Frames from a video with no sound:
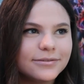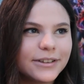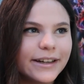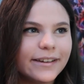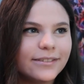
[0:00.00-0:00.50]

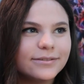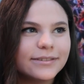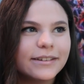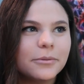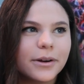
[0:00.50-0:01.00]

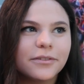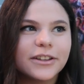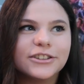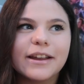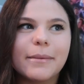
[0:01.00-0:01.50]
where
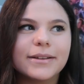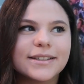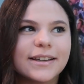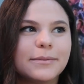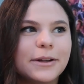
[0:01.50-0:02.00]
Victor came out
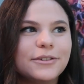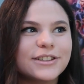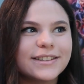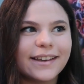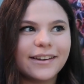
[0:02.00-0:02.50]
to him and he was
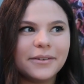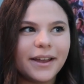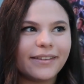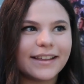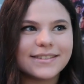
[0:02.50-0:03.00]
just like, oh
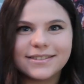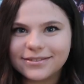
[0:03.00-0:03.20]
yeah,